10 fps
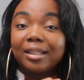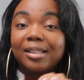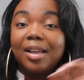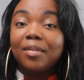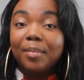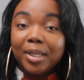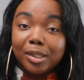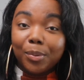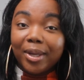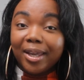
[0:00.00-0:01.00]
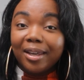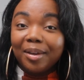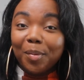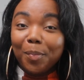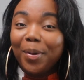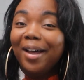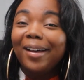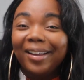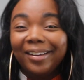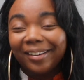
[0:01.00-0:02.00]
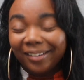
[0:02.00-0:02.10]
7 months away, but